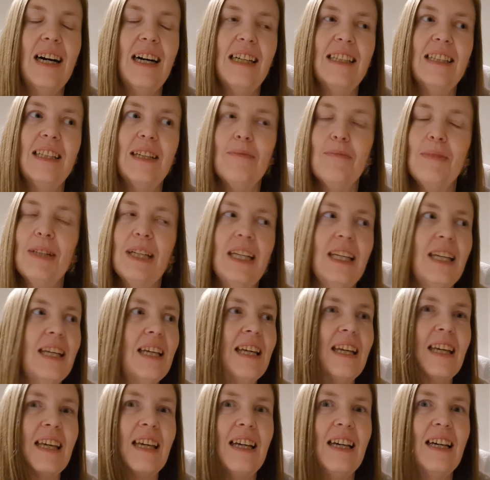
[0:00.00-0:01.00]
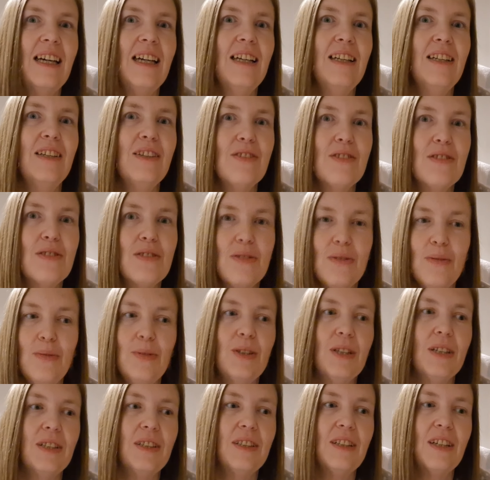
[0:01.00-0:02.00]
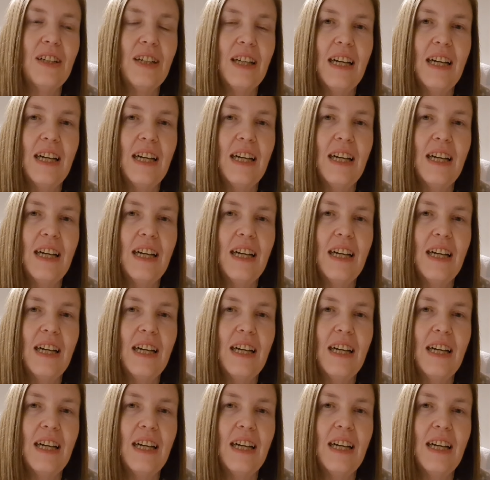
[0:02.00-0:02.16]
and I'm like snowed under.